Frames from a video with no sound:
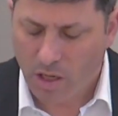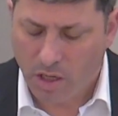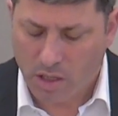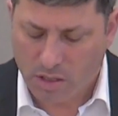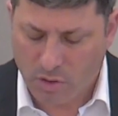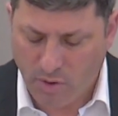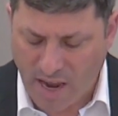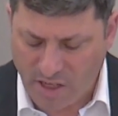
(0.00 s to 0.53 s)

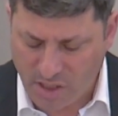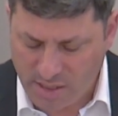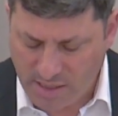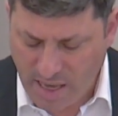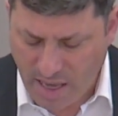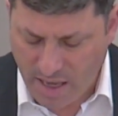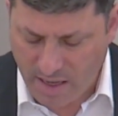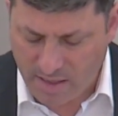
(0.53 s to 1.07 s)
So Rashi
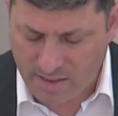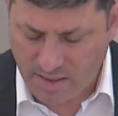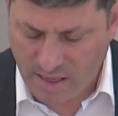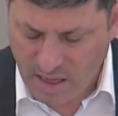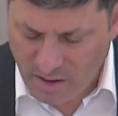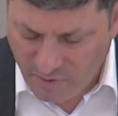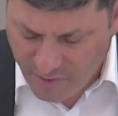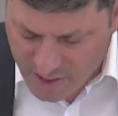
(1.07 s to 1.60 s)
says,
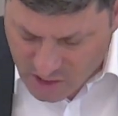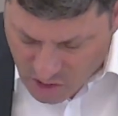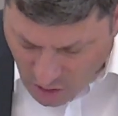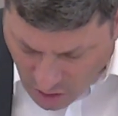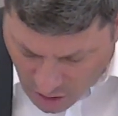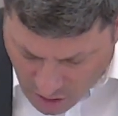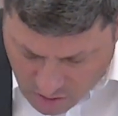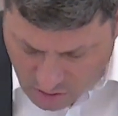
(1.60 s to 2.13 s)
if it's
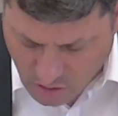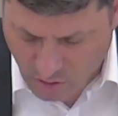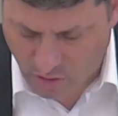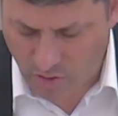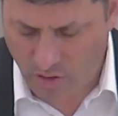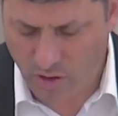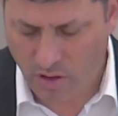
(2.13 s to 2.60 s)
asur,